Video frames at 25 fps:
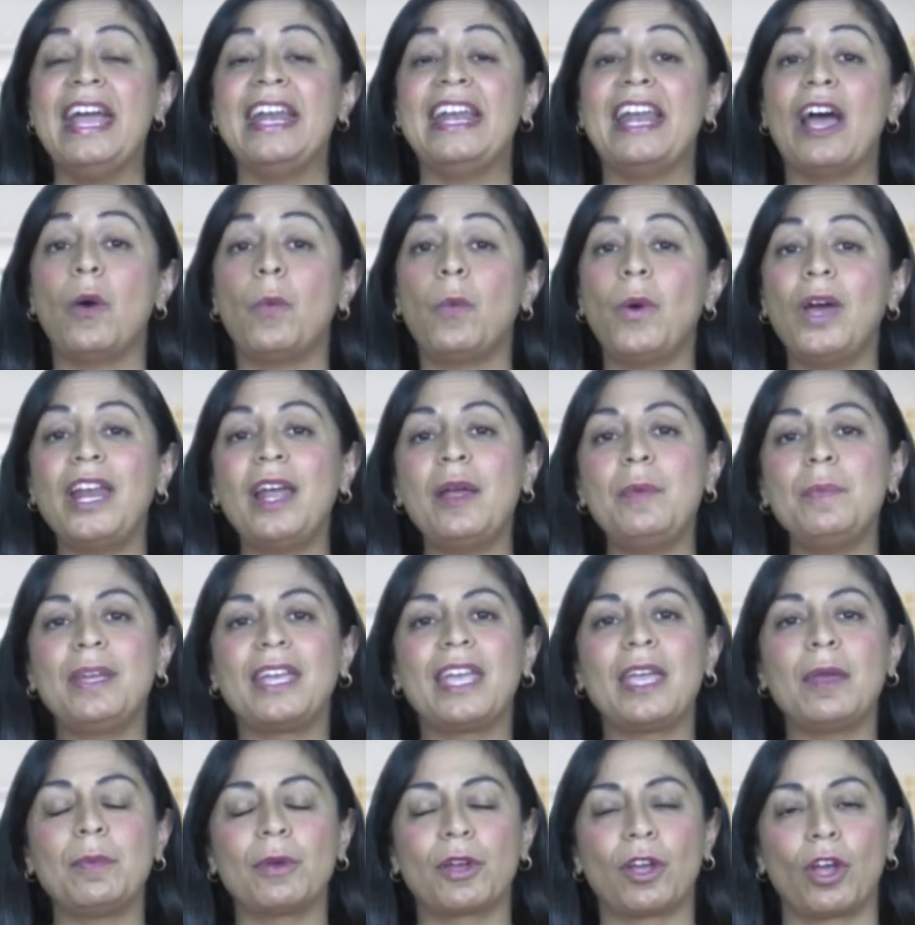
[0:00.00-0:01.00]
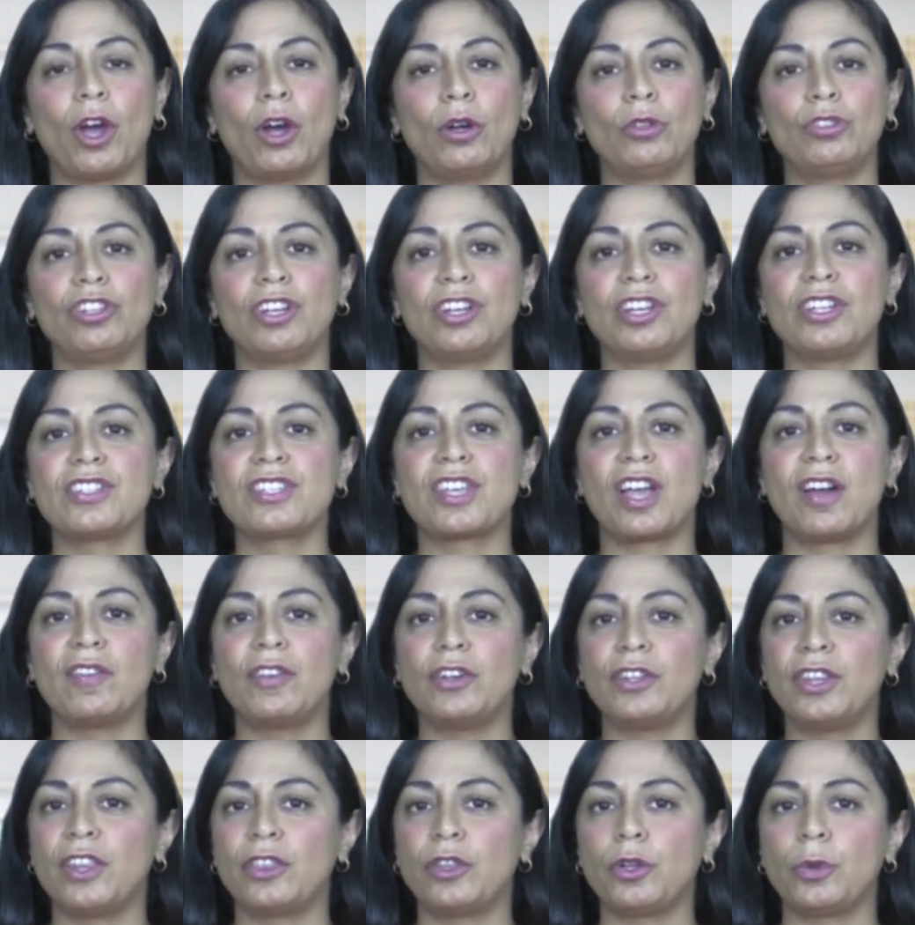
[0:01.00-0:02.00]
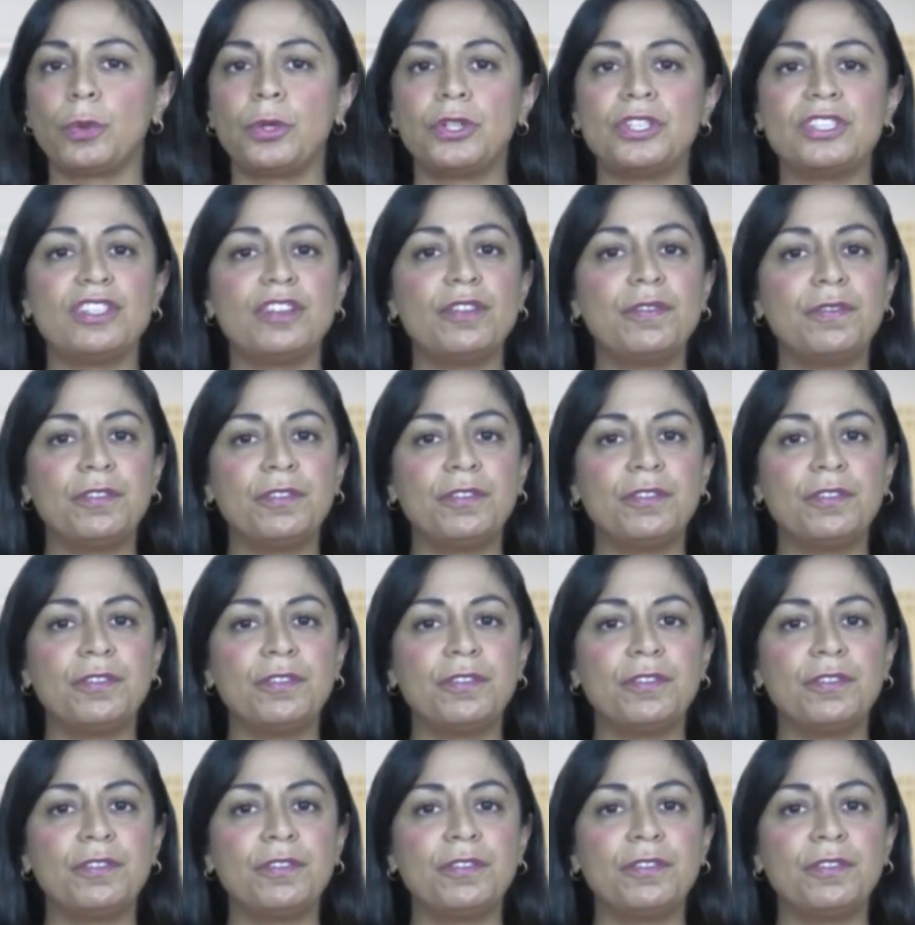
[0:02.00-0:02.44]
Now, when I became a coach, I discovered that there were